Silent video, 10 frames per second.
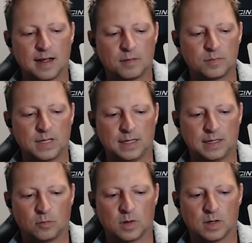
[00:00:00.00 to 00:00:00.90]
helped
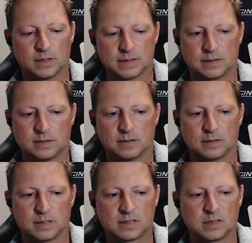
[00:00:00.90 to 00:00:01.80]
me was
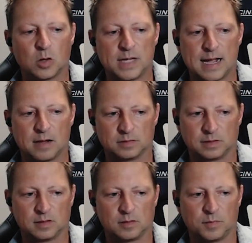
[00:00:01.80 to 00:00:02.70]
to slow down a
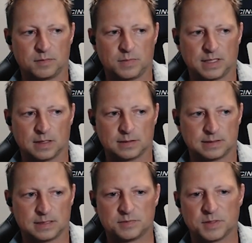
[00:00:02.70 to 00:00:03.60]
little bit
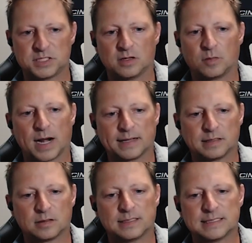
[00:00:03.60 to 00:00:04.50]
because, especially on the
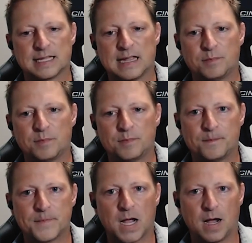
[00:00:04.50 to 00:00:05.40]
practical exam,
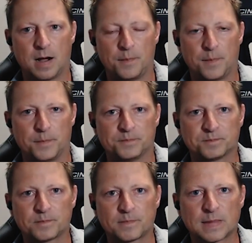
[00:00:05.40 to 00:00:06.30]
um,
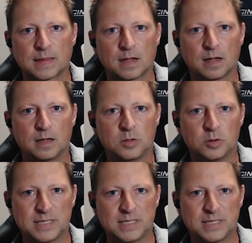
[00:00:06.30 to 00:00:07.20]
you
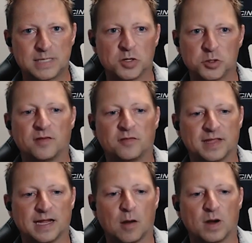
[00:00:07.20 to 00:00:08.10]
tend to want to do
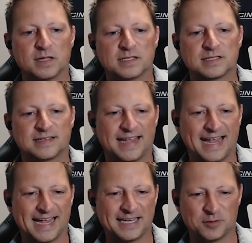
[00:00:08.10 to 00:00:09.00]
everything at once
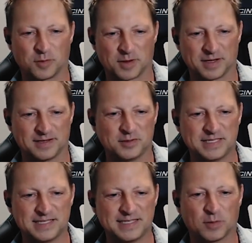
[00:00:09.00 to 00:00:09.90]
and you want to you
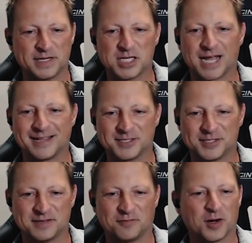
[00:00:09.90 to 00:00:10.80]
see these 20
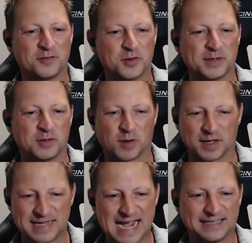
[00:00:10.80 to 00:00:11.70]
challenges in front of you and you want
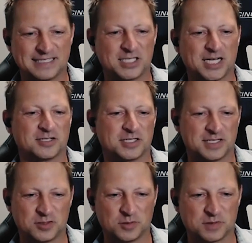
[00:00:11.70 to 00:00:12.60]
to tag these challenges
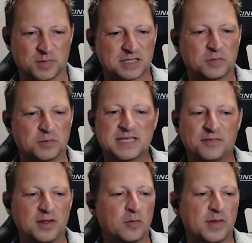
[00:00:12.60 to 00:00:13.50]
as soon as possible same
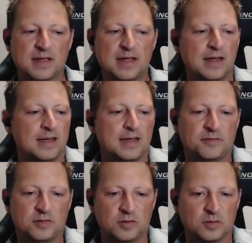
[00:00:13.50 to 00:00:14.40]
thing with
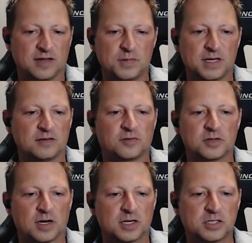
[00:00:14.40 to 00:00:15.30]
if you give me an
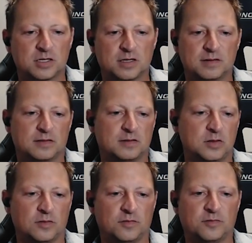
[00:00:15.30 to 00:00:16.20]
infrastructure
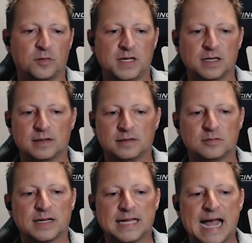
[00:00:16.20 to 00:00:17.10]
to for me to
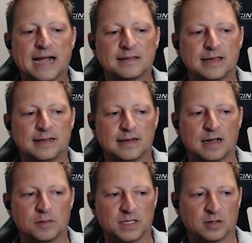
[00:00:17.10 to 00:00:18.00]
to attack then
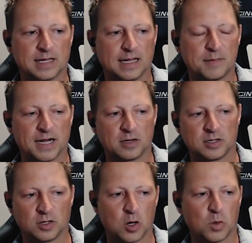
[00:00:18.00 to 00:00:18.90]
i'll be looking am i going
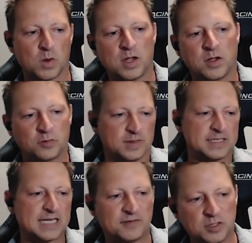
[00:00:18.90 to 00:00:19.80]
to go through
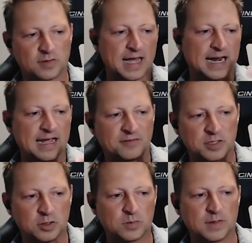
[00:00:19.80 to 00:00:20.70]
this avenue or that
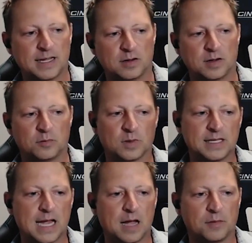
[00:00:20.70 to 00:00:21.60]
avenue it, it
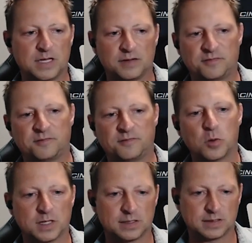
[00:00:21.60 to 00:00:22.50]
really helped me
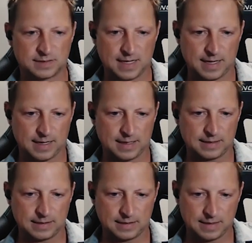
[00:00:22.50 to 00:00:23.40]
focus
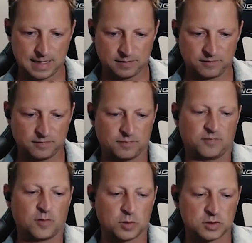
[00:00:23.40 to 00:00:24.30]
and and
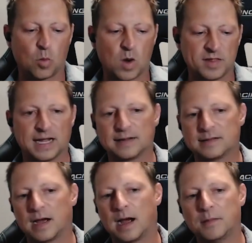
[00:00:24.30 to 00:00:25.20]
focus on one thing at a
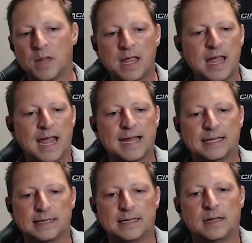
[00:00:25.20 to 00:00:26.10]
time
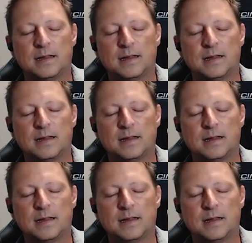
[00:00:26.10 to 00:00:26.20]
and